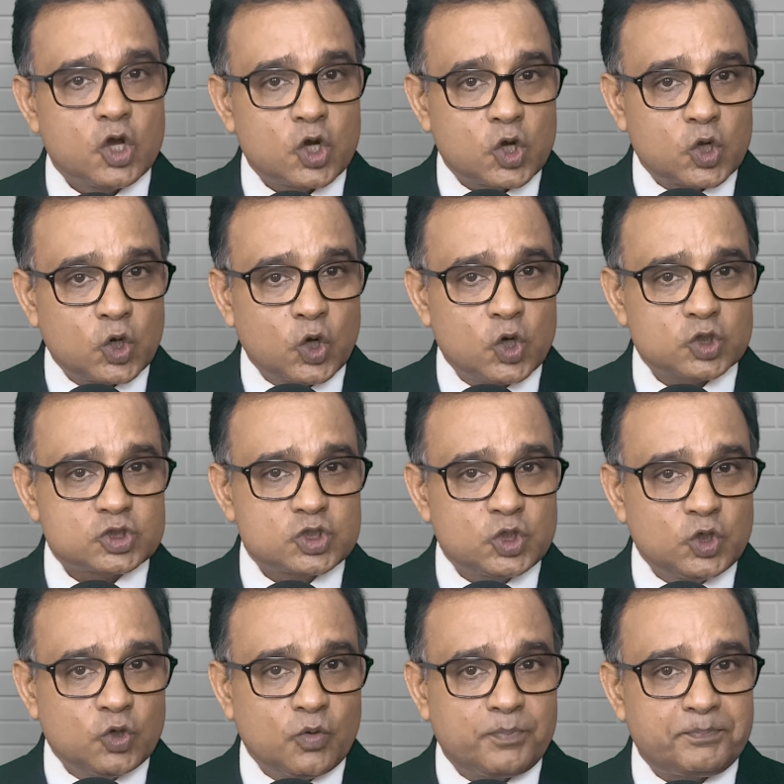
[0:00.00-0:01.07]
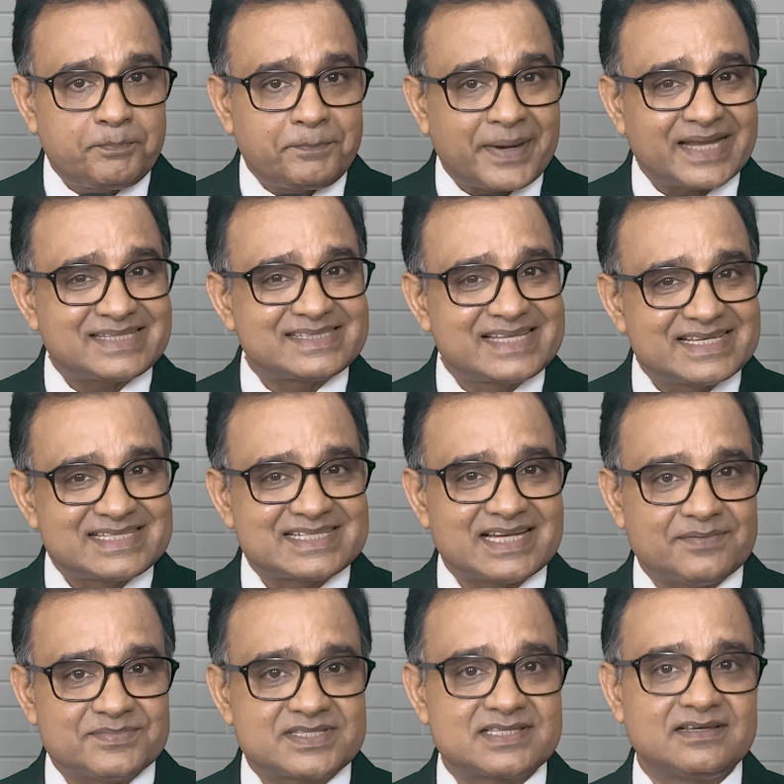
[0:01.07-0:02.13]
Closed loop press
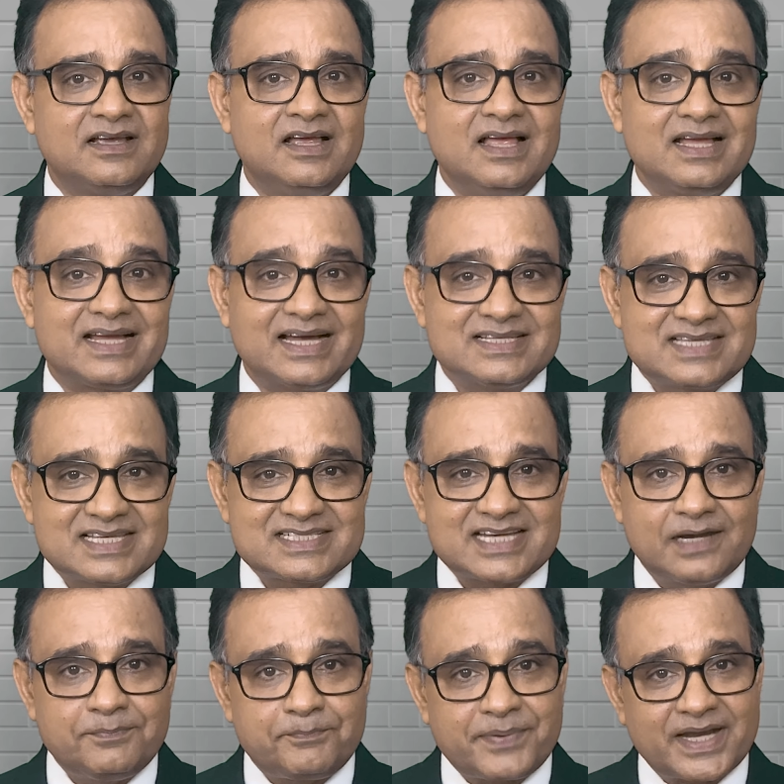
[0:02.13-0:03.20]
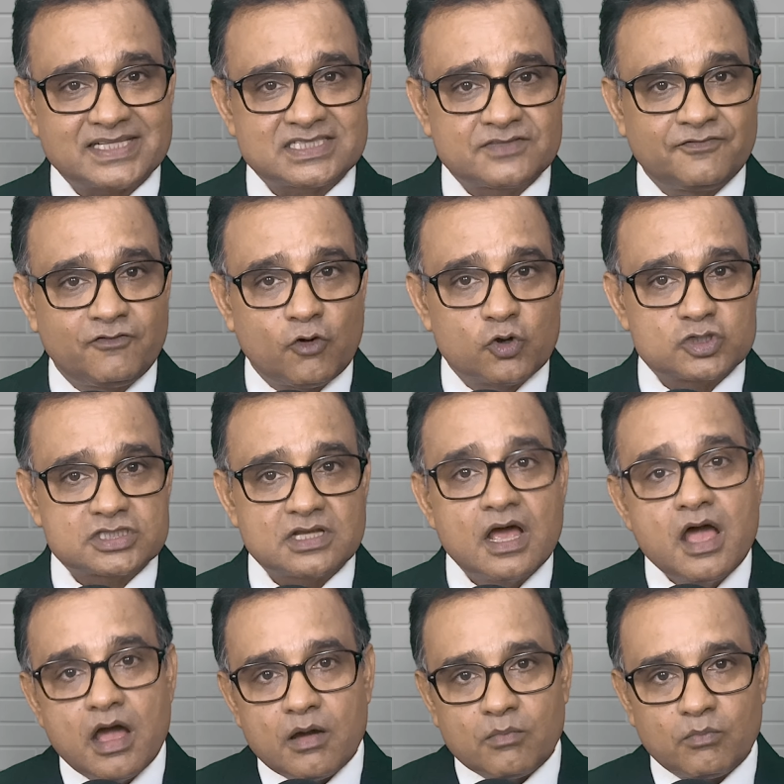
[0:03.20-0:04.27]
systems, consistent press force
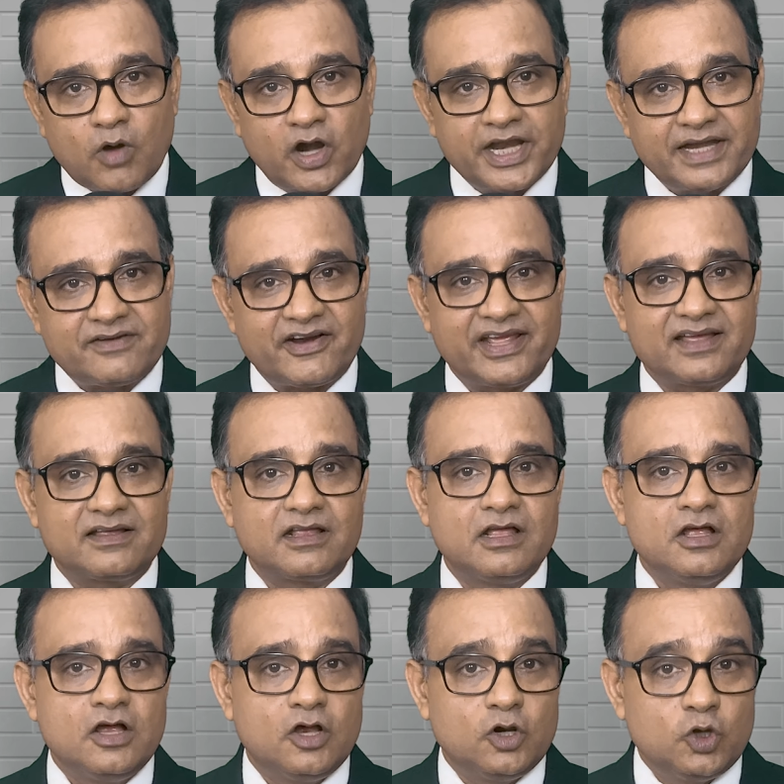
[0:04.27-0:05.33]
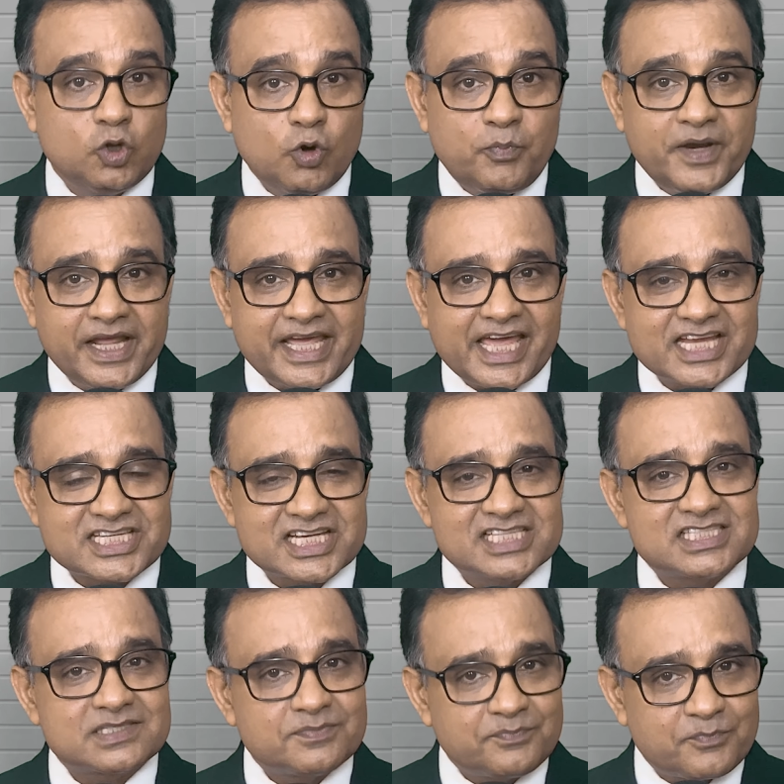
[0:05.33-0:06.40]
monitoring,
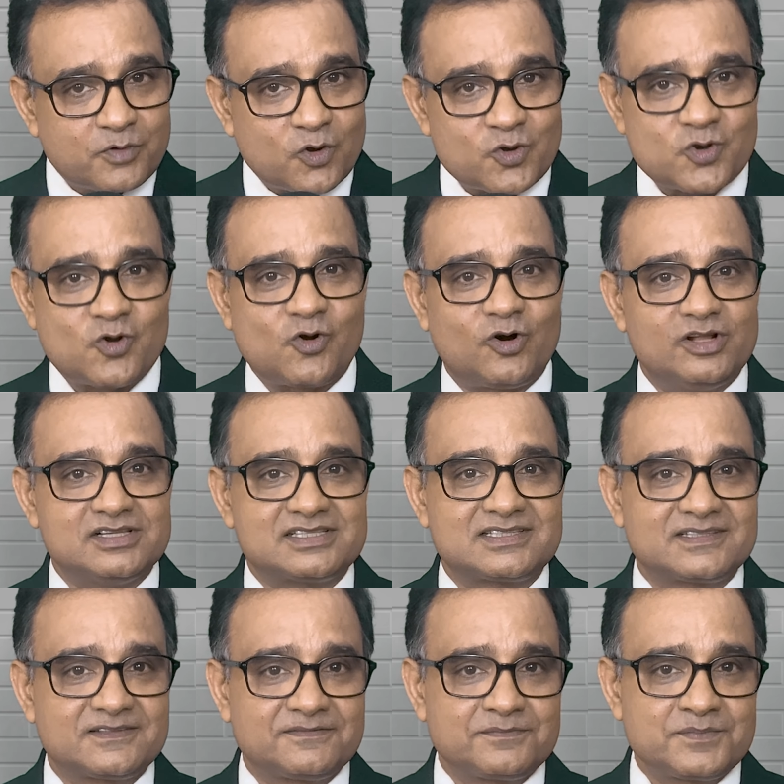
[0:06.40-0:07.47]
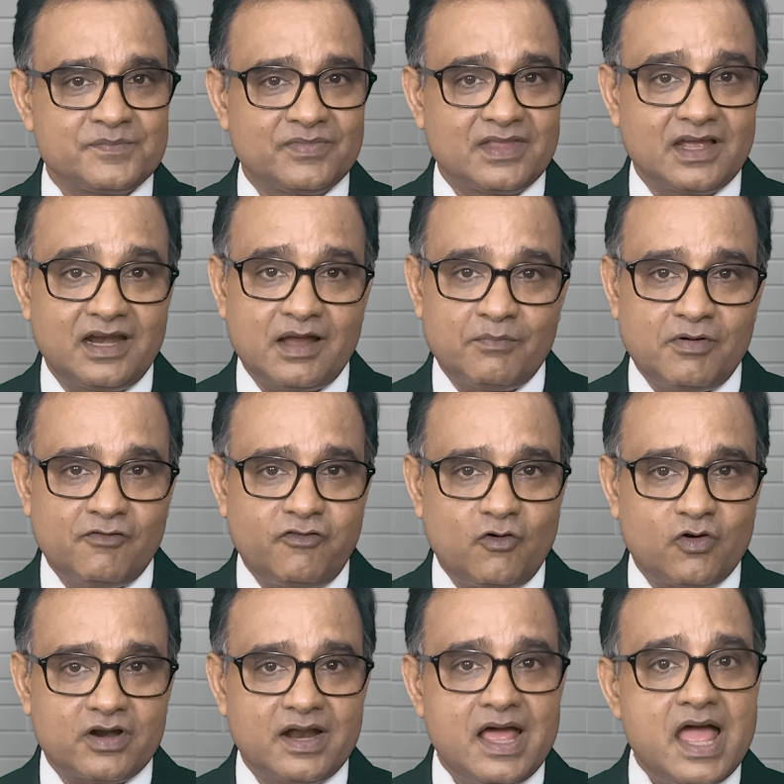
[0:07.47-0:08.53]
lubrications protocols. Number
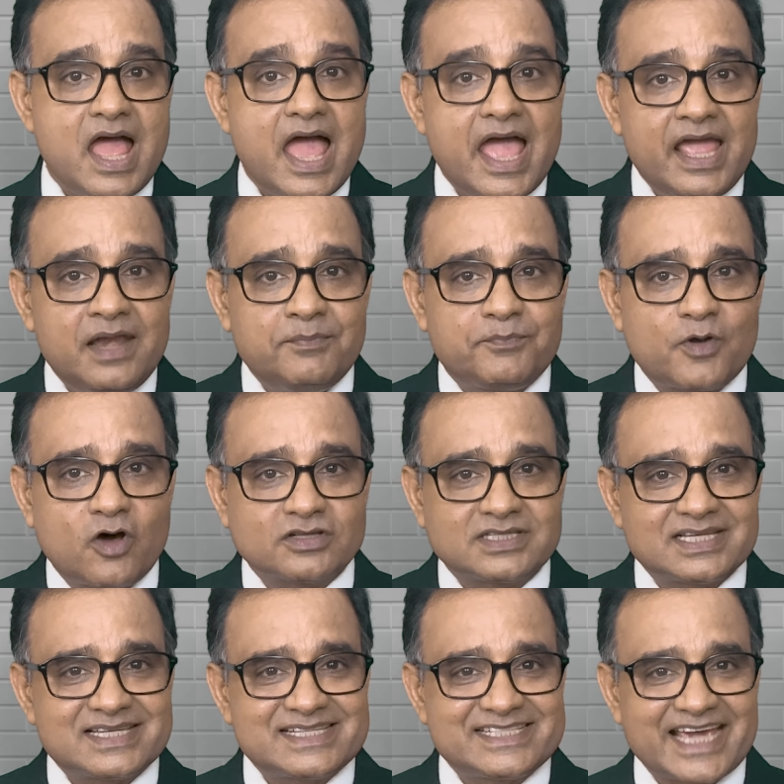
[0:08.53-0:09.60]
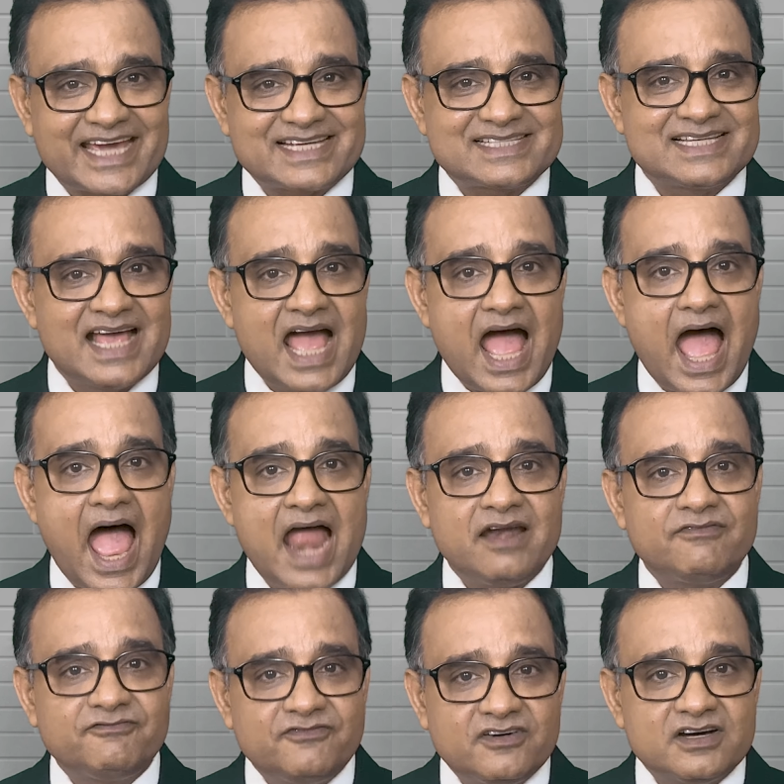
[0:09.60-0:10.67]
4. In-process checks
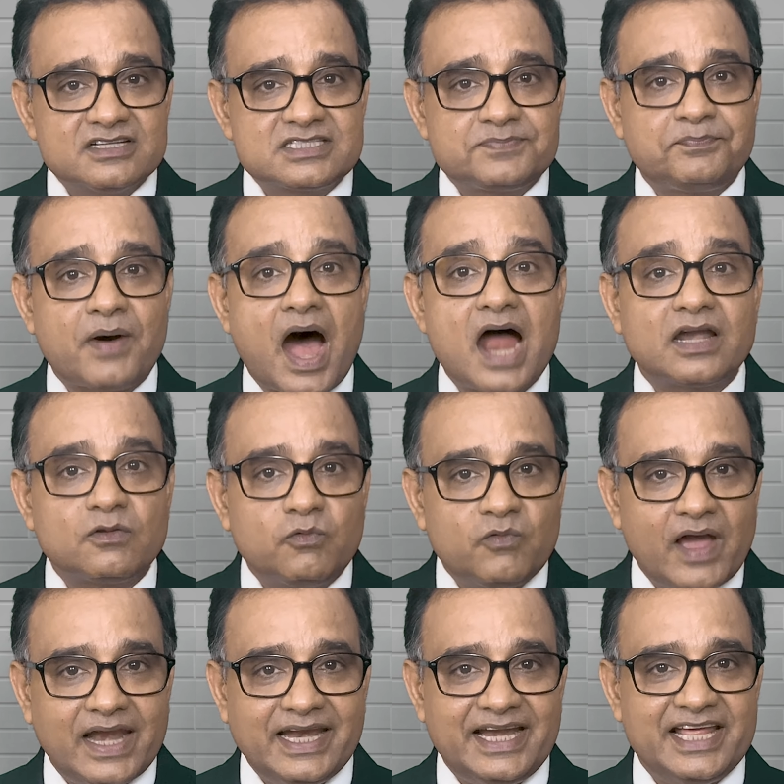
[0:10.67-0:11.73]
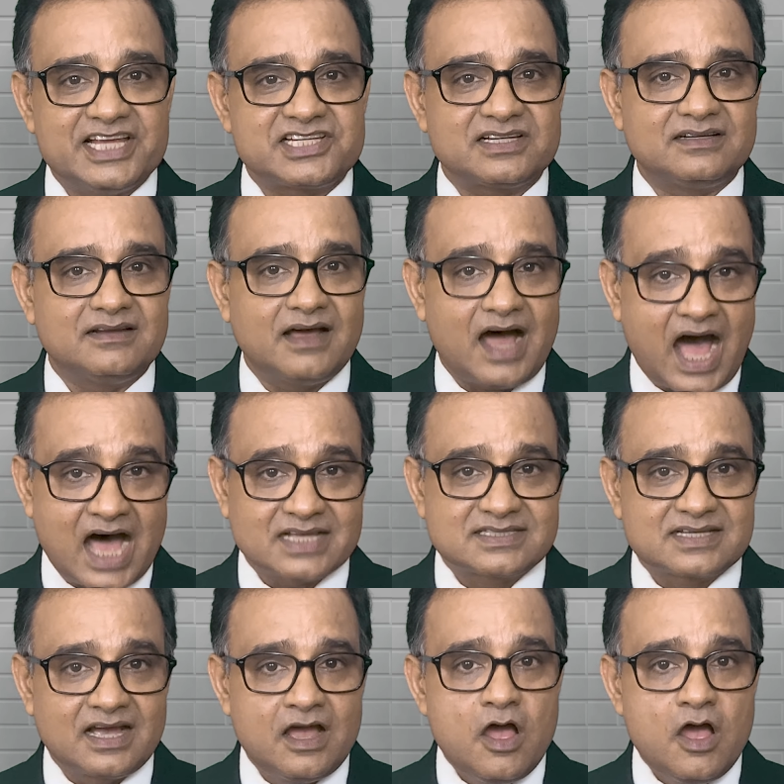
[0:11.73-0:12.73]
and first part validation. Ask,